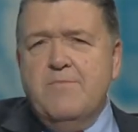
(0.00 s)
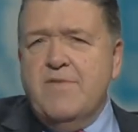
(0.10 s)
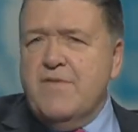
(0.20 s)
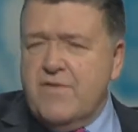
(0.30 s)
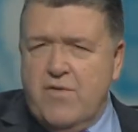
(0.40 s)

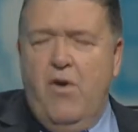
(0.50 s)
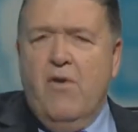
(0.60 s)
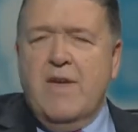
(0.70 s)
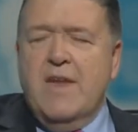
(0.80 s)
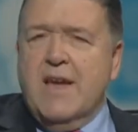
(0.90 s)

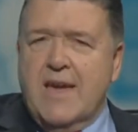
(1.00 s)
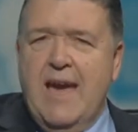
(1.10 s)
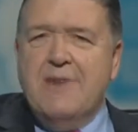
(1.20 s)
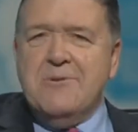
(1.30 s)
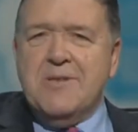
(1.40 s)
story and
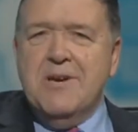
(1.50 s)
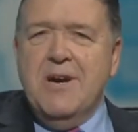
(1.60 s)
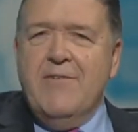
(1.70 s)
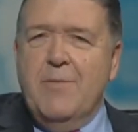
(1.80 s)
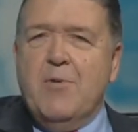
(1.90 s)
account
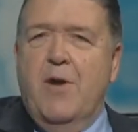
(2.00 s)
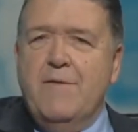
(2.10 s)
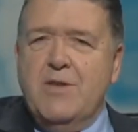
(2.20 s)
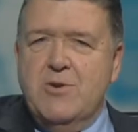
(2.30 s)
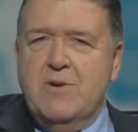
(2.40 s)
of a
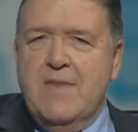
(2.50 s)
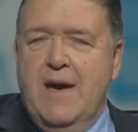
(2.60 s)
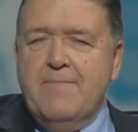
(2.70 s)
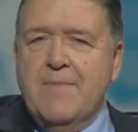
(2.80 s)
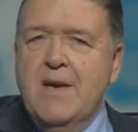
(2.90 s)
prophet doing
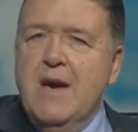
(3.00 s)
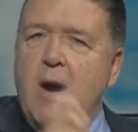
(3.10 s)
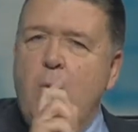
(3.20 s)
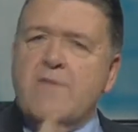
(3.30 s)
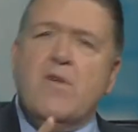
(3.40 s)
that.
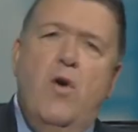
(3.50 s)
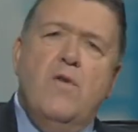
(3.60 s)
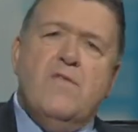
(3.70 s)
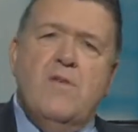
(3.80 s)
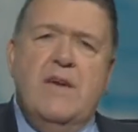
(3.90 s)
And what's
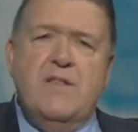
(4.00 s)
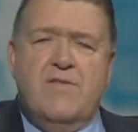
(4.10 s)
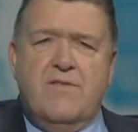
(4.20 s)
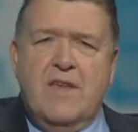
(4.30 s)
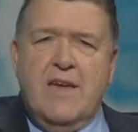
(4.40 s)
also
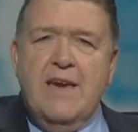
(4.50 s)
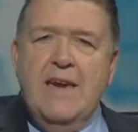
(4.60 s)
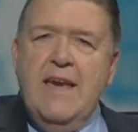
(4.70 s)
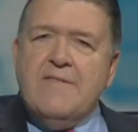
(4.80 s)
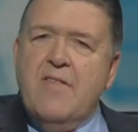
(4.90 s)
interesting
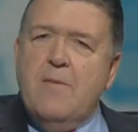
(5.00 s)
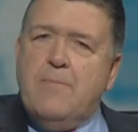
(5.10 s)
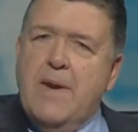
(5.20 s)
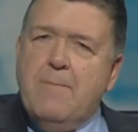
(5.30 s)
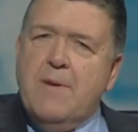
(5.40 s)
is that the
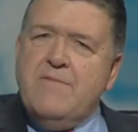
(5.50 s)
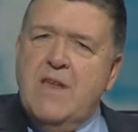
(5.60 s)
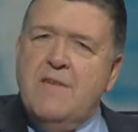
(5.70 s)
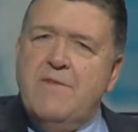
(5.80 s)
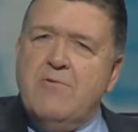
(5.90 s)
people of
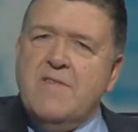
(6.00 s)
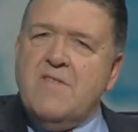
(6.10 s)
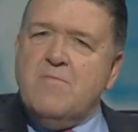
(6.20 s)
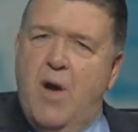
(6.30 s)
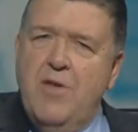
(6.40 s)
Nineveh
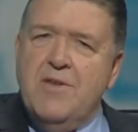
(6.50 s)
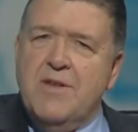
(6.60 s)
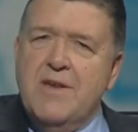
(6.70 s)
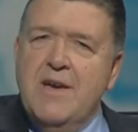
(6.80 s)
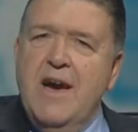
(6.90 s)

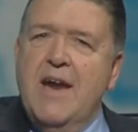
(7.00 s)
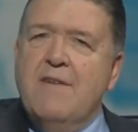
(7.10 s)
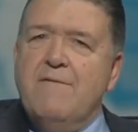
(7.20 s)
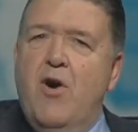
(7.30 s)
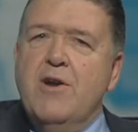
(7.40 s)
responded and
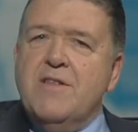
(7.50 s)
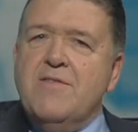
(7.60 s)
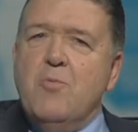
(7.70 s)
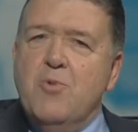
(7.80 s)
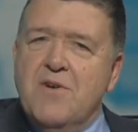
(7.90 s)
avoided
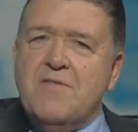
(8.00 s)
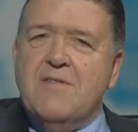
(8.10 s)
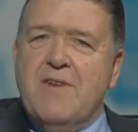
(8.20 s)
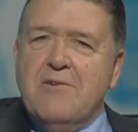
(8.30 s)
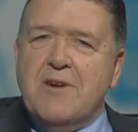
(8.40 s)
the worst
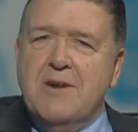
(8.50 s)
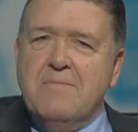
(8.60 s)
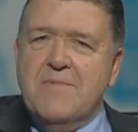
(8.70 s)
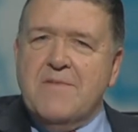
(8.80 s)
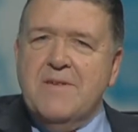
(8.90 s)
of
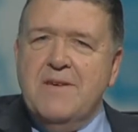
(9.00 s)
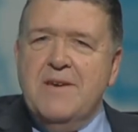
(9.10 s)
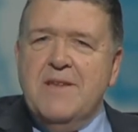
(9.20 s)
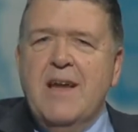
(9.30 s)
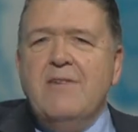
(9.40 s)
outcomes.
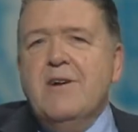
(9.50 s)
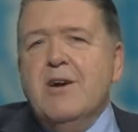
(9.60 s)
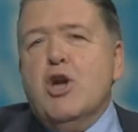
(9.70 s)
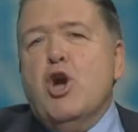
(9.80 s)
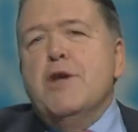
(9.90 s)
Now,
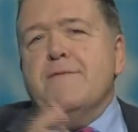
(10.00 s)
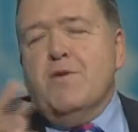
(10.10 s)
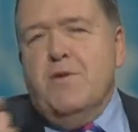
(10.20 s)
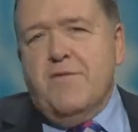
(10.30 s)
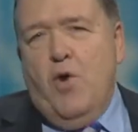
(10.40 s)
God, of
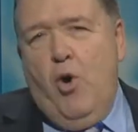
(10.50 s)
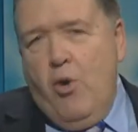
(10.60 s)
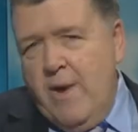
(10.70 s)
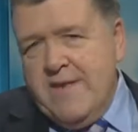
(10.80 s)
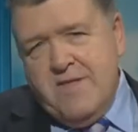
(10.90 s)
course,
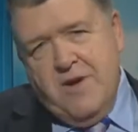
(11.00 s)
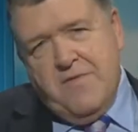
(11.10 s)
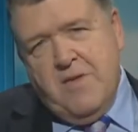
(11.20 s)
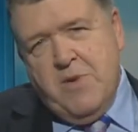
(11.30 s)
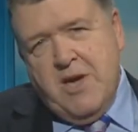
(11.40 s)
always knows
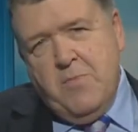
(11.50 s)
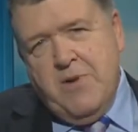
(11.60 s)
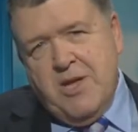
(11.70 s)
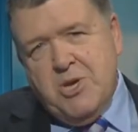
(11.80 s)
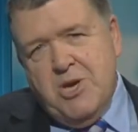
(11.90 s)
the bigger
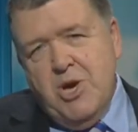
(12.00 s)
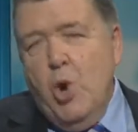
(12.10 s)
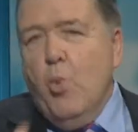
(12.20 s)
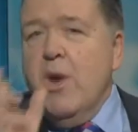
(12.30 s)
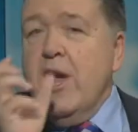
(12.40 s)
picture.
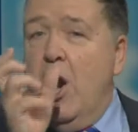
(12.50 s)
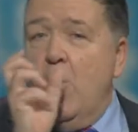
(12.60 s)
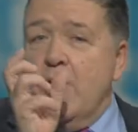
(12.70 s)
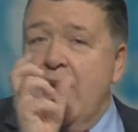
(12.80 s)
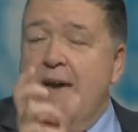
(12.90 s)
We
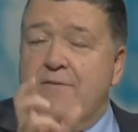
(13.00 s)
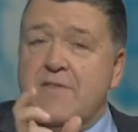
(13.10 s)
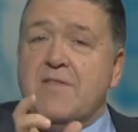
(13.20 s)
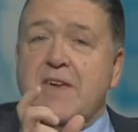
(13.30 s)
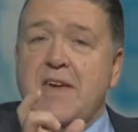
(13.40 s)
only ever
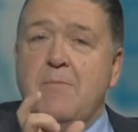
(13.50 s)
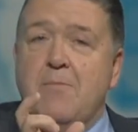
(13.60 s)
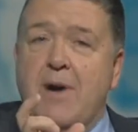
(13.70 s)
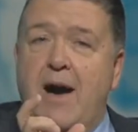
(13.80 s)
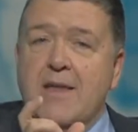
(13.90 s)
see in
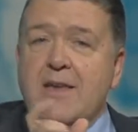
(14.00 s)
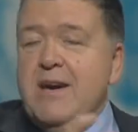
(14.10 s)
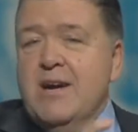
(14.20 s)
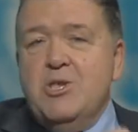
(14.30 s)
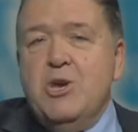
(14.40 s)
part.
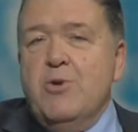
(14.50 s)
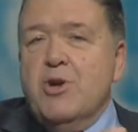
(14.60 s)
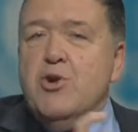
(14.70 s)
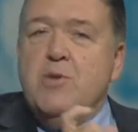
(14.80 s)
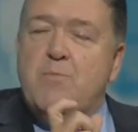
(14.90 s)
And Jonah
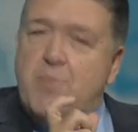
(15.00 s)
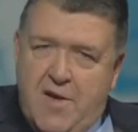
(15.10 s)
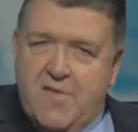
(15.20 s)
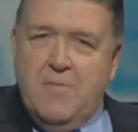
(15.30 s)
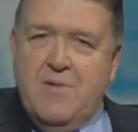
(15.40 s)
couldn't
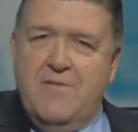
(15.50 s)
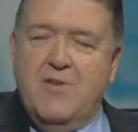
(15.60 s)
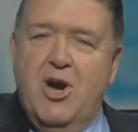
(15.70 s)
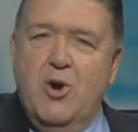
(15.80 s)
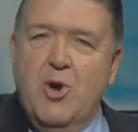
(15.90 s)
possibly have
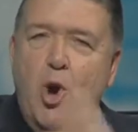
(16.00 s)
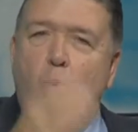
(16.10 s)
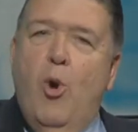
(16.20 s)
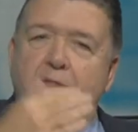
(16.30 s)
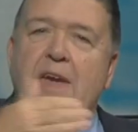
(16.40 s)
known
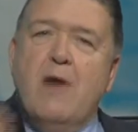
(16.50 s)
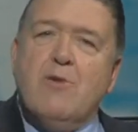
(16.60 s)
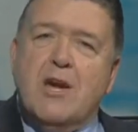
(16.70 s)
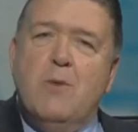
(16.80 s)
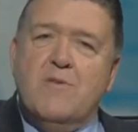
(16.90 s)
what the
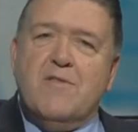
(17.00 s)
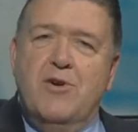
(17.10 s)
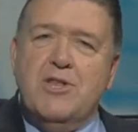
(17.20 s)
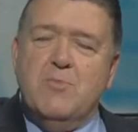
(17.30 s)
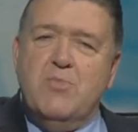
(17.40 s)
outcome was
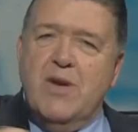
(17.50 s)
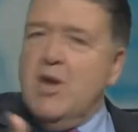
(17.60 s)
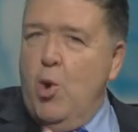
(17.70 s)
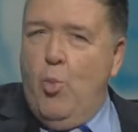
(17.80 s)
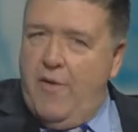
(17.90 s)
going to be,
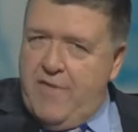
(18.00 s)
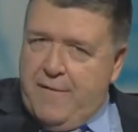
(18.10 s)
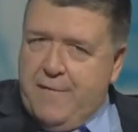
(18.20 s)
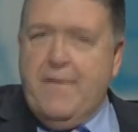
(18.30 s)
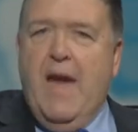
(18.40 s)
what the
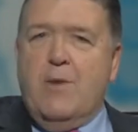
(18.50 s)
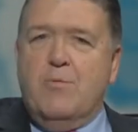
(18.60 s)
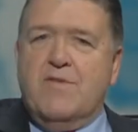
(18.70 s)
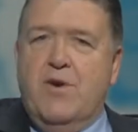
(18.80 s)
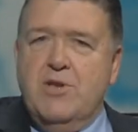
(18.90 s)
effect
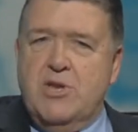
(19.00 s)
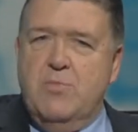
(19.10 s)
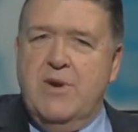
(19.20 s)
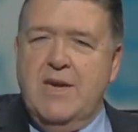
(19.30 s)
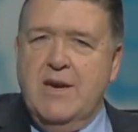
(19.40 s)
was going to
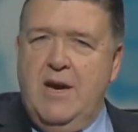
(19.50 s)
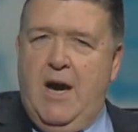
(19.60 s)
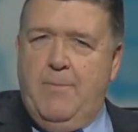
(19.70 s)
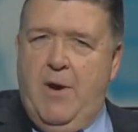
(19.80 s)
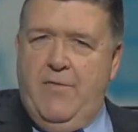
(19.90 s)
be
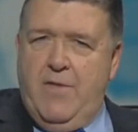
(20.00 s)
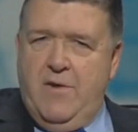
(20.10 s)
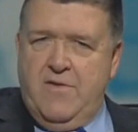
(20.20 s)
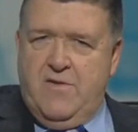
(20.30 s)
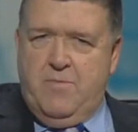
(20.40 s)
upon
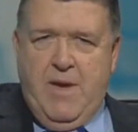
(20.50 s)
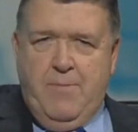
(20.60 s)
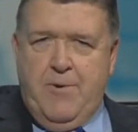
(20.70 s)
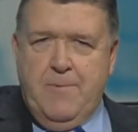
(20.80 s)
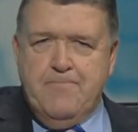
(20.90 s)
those
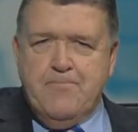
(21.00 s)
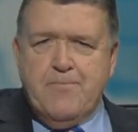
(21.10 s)
people.